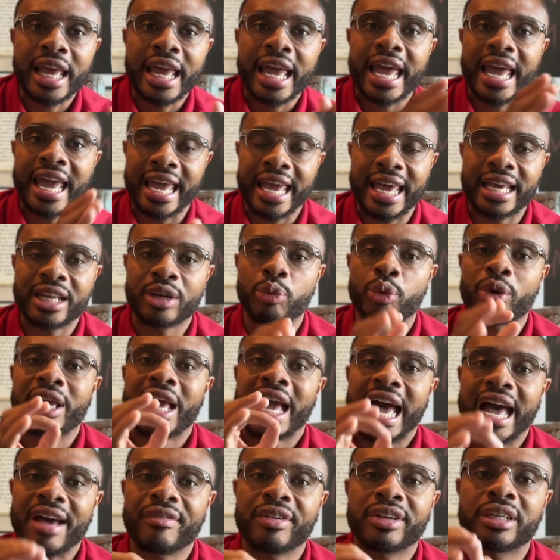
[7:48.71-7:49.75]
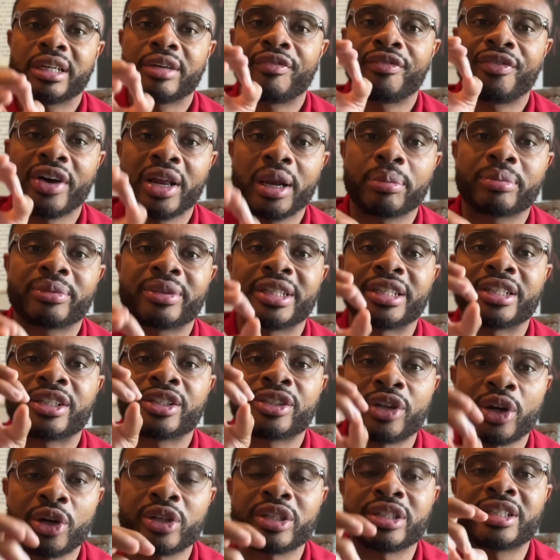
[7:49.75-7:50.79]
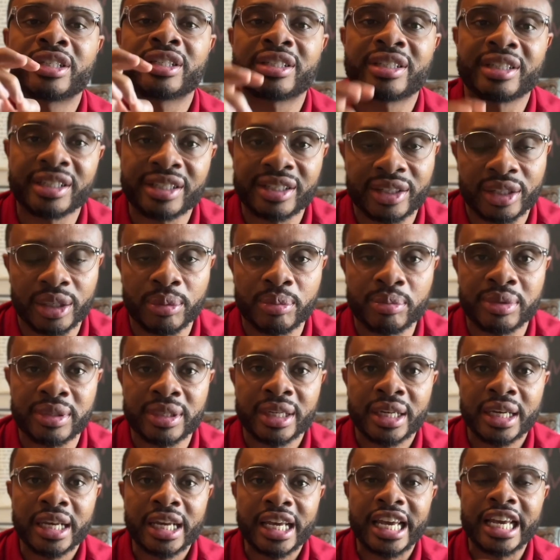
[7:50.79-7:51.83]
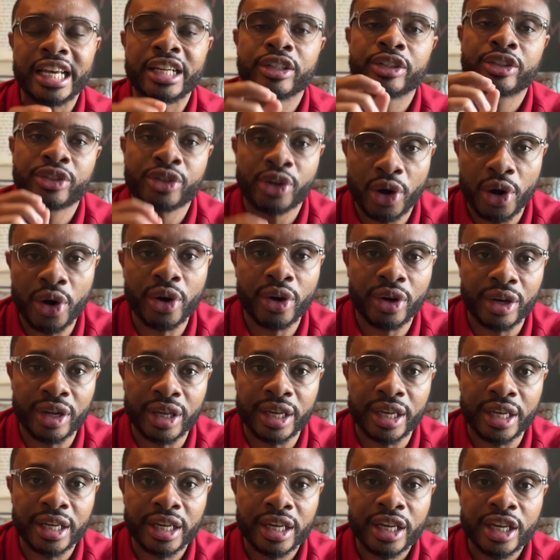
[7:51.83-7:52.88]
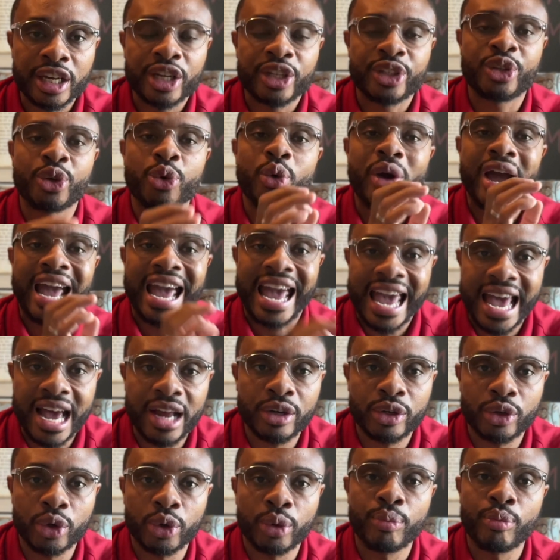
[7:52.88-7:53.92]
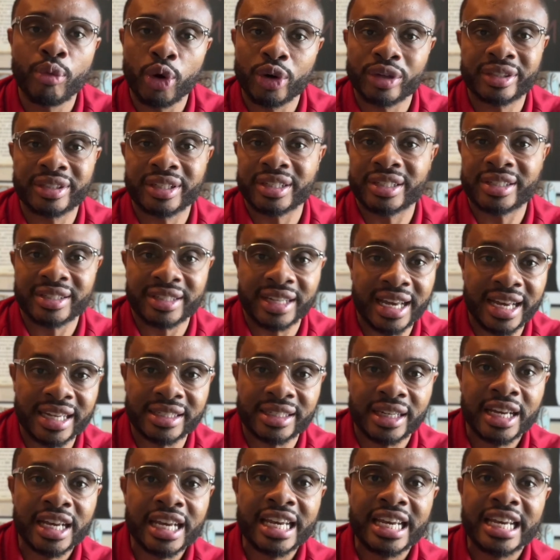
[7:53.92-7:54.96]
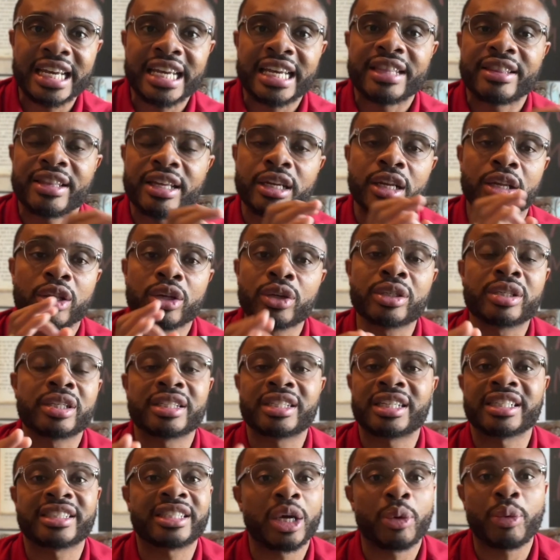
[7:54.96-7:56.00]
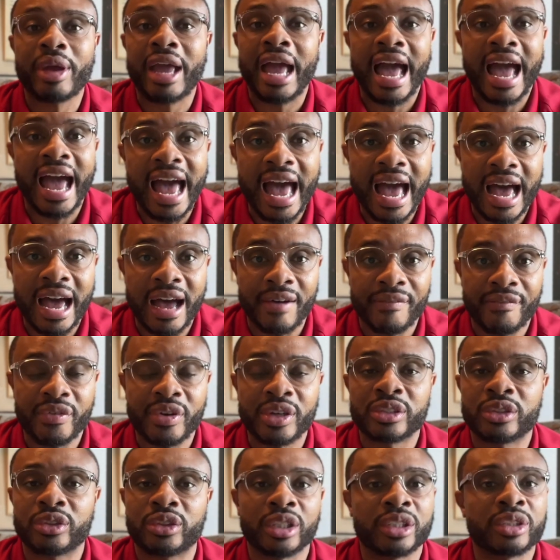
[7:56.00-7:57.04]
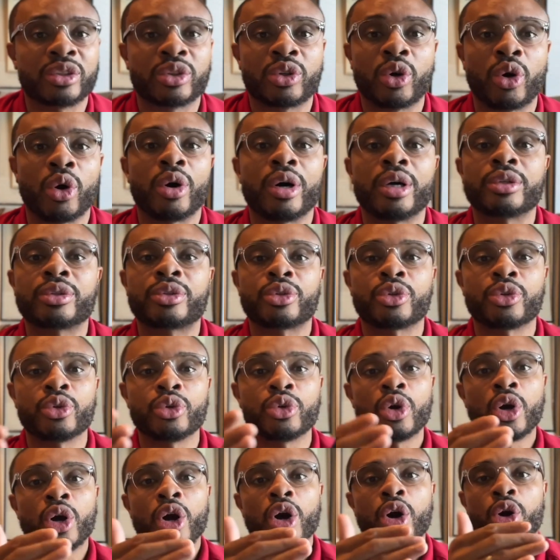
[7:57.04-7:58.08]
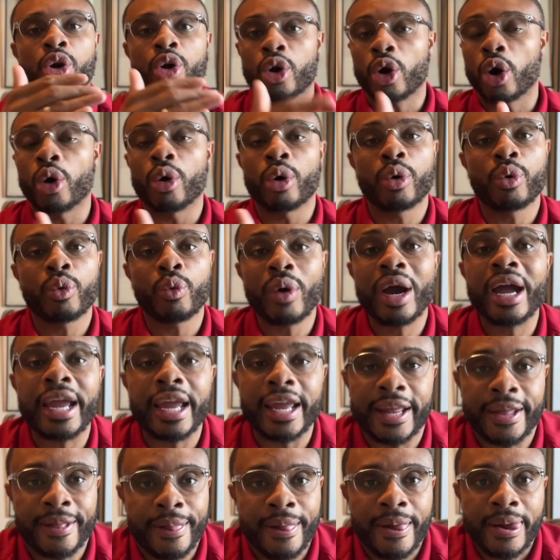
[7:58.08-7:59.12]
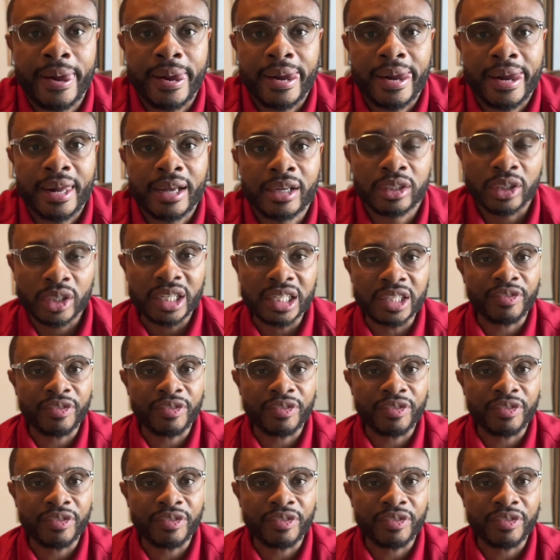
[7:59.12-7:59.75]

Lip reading: and we haven't developed the certain systems internally to handle more success, then the little success that we have is just going to go away. So this